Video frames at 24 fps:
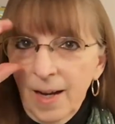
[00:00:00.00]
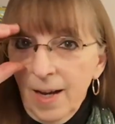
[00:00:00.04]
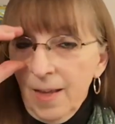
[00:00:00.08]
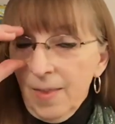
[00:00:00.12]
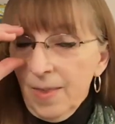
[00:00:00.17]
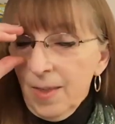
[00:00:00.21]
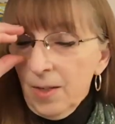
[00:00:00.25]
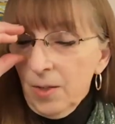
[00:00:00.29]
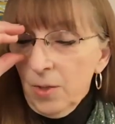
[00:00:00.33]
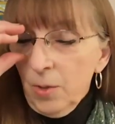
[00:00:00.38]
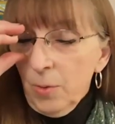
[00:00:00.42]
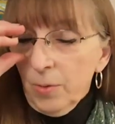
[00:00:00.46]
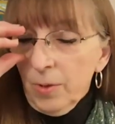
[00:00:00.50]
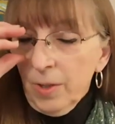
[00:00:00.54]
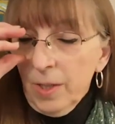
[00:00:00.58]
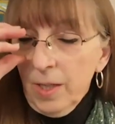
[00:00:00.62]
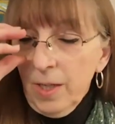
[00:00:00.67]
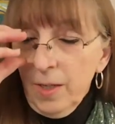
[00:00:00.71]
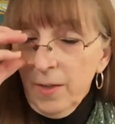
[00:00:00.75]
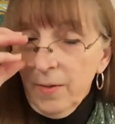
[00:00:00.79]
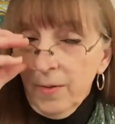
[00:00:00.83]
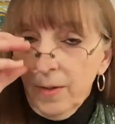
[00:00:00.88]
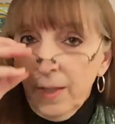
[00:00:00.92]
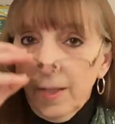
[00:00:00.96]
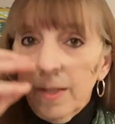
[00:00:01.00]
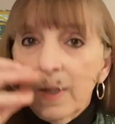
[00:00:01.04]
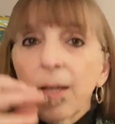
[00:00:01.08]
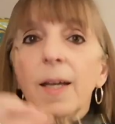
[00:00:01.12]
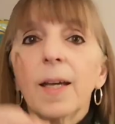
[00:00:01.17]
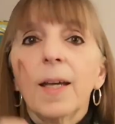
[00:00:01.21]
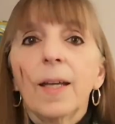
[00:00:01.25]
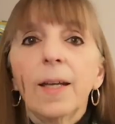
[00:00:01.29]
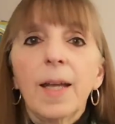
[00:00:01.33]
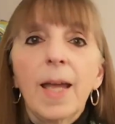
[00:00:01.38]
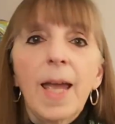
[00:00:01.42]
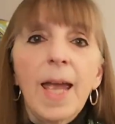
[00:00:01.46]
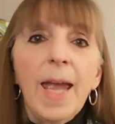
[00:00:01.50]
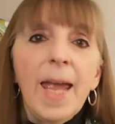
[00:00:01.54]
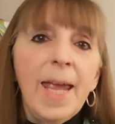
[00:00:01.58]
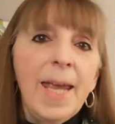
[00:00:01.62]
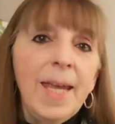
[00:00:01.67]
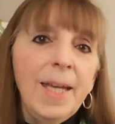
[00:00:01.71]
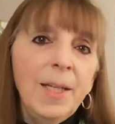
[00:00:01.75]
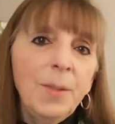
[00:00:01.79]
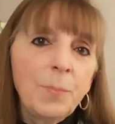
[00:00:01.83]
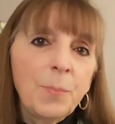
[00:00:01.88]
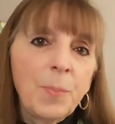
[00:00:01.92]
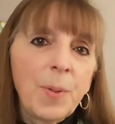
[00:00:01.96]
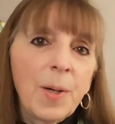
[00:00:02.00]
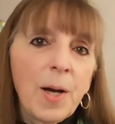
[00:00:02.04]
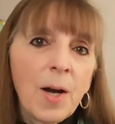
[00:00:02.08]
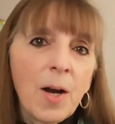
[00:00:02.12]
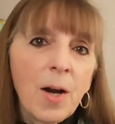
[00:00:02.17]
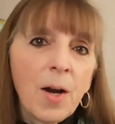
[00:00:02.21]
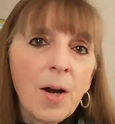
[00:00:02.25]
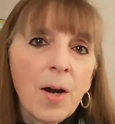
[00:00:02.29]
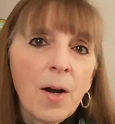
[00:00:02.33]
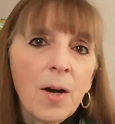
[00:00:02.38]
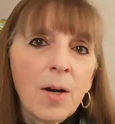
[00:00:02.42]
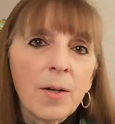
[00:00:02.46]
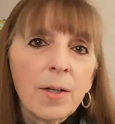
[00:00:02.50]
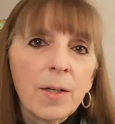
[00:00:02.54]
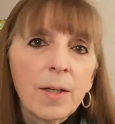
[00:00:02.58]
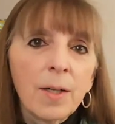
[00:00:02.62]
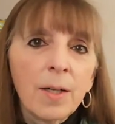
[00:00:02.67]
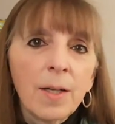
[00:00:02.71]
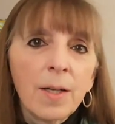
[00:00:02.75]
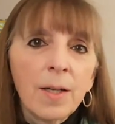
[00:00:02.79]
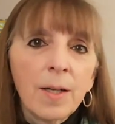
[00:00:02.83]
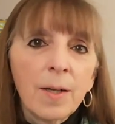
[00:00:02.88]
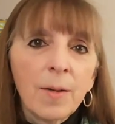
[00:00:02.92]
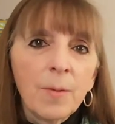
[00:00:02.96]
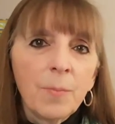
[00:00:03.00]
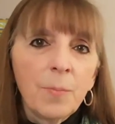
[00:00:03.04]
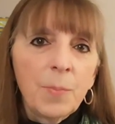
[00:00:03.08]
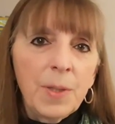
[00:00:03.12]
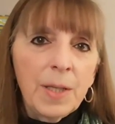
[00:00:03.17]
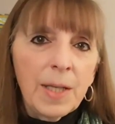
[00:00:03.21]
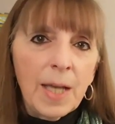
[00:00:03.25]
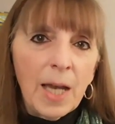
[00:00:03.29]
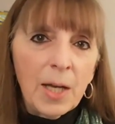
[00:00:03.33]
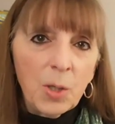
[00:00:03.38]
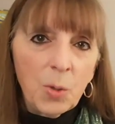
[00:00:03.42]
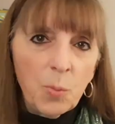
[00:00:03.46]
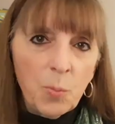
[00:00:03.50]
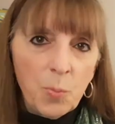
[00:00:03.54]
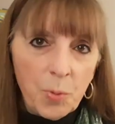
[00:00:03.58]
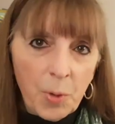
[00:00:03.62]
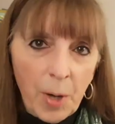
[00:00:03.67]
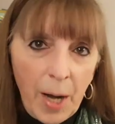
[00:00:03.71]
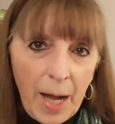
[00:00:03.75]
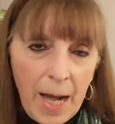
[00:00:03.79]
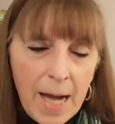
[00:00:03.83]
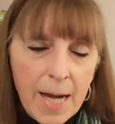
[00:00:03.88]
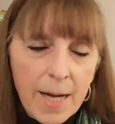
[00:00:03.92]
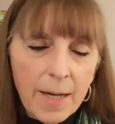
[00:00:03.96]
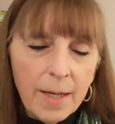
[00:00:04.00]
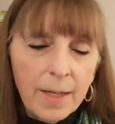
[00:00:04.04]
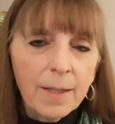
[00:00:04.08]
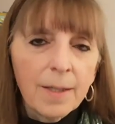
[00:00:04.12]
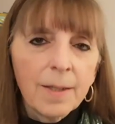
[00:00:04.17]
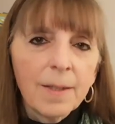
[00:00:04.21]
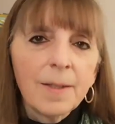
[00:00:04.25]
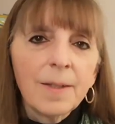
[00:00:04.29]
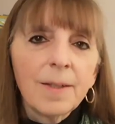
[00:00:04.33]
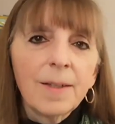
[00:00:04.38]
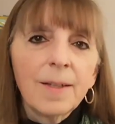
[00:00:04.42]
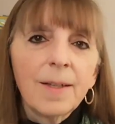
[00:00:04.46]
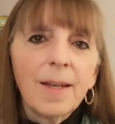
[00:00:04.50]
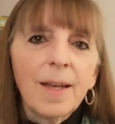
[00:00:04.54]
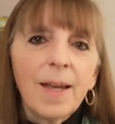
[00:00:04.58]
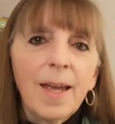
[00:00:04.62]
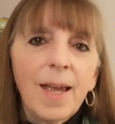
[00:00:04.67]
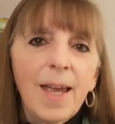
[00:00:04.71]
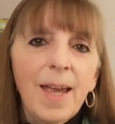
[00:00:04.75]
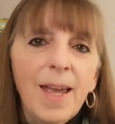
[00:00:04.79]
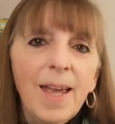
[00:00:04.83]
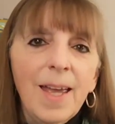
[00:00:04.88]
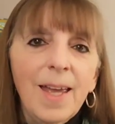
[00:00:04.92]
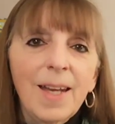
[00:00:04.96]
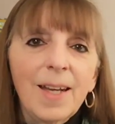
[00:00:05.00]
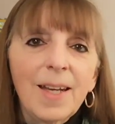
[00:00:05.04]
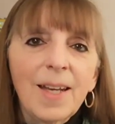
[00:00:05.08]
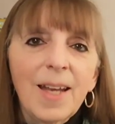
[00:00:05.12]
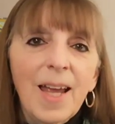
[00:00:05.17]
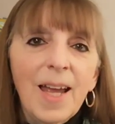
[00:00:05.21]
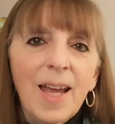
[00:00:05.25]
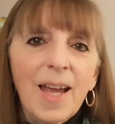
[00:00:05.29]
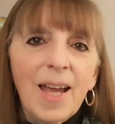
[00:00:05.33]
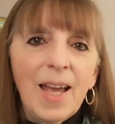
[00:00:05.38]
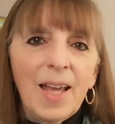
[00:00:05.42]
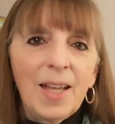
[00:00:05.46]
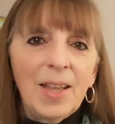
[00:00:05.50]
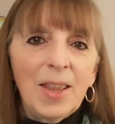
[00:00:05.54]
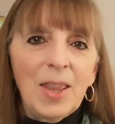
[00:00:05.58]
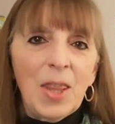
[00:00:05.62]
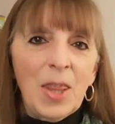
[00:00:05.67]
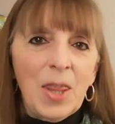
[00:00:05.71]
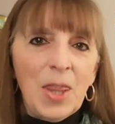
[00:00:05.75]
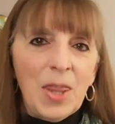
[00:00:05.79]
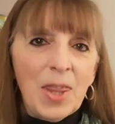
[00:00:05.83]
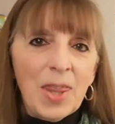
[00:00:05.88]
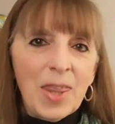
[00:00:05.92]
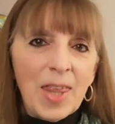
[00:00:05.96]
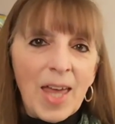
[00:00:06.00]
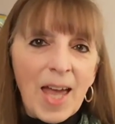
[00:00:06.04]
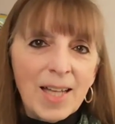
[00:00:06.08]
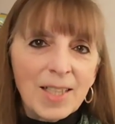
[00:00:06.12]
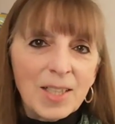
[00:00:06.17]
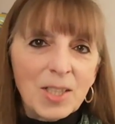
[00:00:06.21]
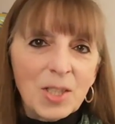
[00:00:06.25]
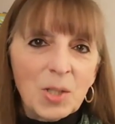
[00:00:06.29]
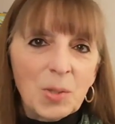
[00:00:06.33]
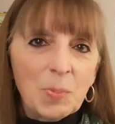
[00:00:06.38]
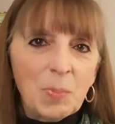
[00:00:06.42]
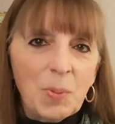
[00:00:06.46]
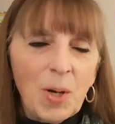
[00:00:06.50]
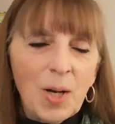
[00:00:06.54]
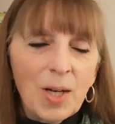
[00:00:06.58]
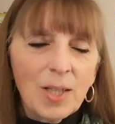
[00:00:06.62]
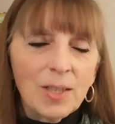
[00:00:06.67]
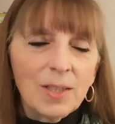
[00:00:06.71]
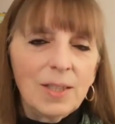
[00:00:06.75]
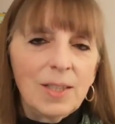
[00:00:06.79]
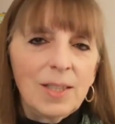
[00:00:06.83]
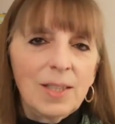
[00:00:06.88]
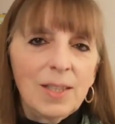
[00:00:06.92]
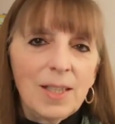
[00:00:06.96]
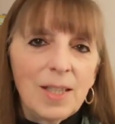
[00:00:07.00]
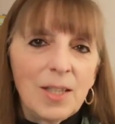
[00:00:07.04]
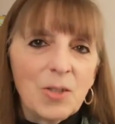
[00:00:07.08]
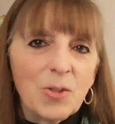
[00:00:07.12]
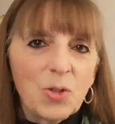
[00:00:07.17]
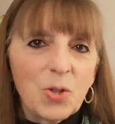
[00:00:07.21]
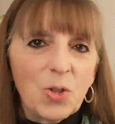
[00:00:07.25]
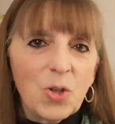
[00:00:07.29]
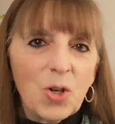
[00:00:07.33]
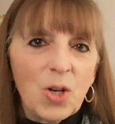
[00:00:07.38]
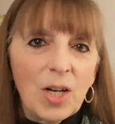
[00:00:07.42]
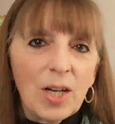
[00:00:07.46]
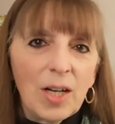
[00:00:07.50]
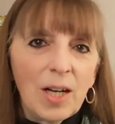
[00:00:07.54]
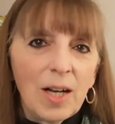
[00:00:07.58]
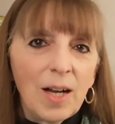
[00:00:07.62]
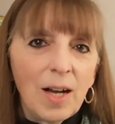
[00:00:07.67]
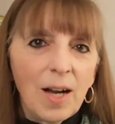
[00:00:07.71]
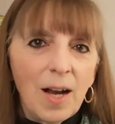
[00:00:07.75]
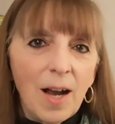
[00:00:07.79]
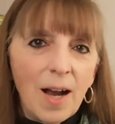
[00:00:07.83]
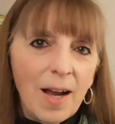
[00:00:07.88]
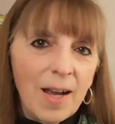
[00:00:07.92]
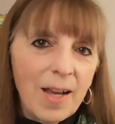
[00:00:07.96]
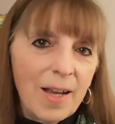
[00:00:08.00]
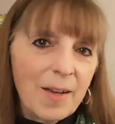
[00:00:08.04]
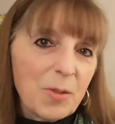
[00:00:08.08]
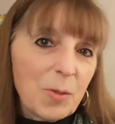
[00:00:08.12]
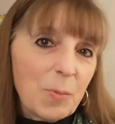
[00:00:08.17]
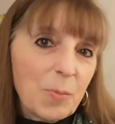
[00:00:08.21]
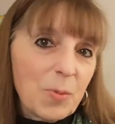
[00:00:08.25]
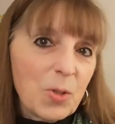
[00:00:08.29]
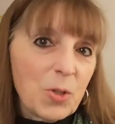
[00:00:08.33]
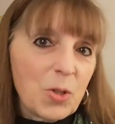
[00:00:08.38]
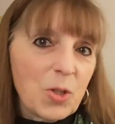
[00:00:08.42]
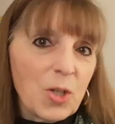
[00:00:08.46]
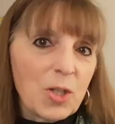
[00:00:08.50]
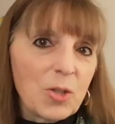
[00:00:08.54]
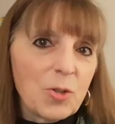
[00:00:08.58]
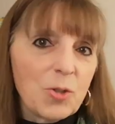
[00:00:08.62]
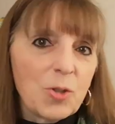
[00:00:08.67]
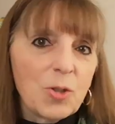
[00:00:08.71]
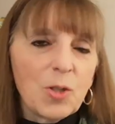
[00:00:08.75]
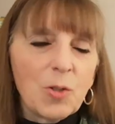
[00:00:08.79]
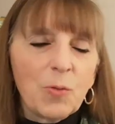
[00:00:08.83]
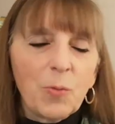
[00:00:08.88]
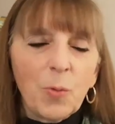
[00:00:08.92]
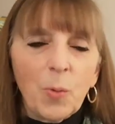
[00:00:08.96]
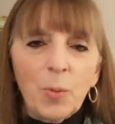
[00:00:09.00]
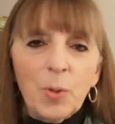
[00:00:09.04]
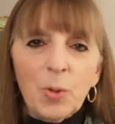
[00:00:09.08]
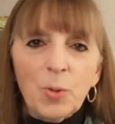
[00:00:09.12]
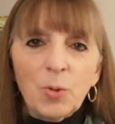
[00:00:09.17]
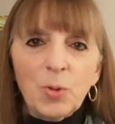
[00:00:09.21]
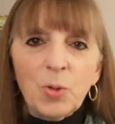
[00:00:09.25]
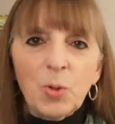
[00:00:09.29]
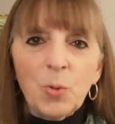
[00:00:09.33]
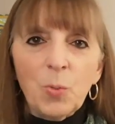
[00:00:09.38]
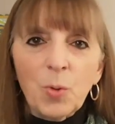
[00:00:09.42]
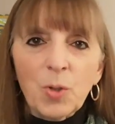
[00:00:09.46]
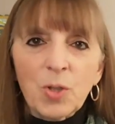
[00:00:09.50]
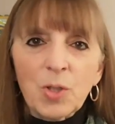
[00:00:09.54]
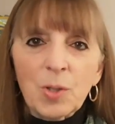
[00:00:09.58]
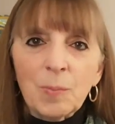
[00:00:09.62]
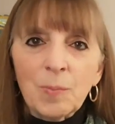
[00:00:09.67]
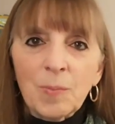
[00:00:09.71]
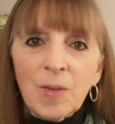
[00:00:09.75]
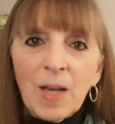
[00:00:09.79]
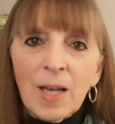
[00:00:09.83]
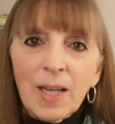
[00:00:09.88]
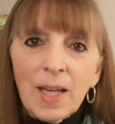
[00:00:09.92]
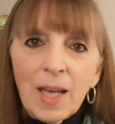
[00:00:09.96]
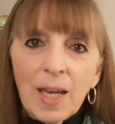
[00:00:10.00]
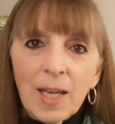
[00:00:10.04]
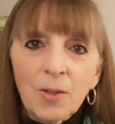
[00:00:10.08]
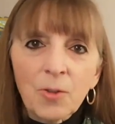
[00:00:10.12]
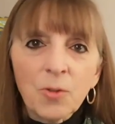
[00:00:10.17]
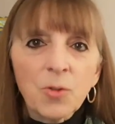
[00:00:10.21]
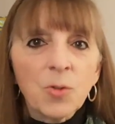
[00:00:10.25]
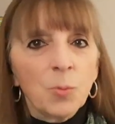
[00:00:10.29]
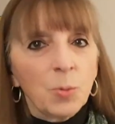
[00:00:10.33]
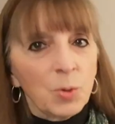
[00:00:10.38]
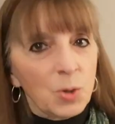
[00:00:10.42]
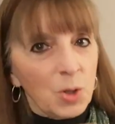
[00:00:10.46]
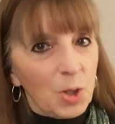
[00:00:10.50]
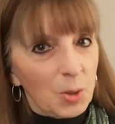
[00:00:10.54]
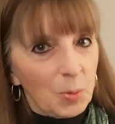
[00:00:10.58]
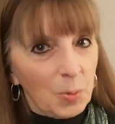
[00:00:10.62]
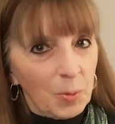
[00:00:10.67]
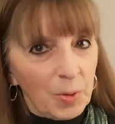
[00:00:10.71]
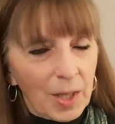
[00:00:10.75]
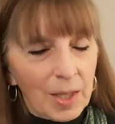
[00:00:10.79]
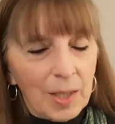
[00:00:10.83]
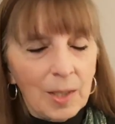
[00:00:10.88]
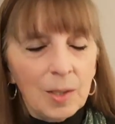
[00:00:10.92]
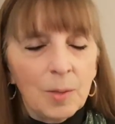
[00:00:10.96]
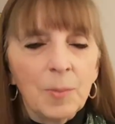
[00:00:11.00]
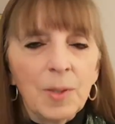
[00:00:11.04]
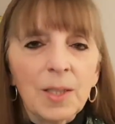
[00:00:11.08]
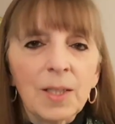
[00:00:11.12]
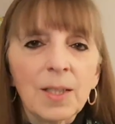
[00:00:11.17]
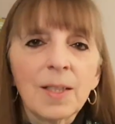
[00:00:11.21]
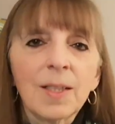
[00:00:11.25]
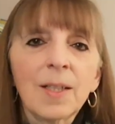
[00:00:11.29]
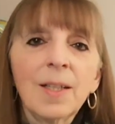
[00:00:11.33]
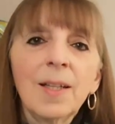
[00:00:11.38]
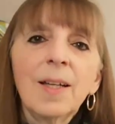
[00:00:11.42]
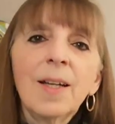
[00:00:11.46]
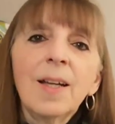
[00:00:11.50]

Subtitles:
And then you are hearing an 8-bar piano break, and at that spot in the song I have some suggestions for what you can do with some candles. We'll talk about that in a minute.